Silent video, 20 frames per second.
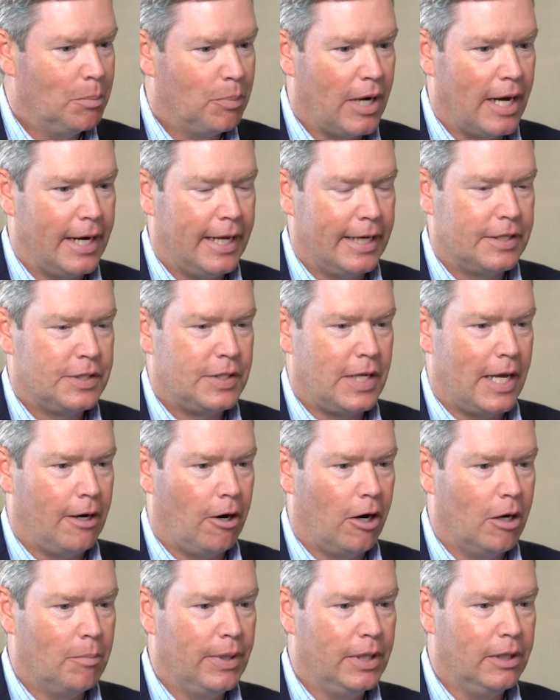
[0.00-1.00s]
products, and
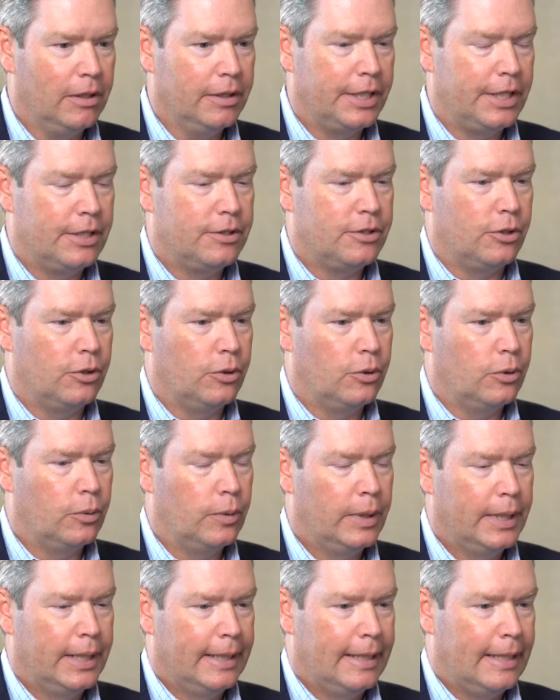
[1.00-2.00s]
our ability
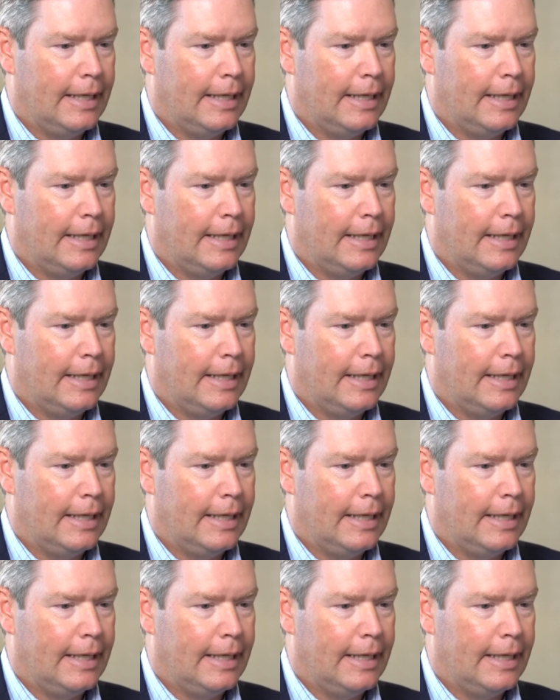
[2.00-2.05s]
to,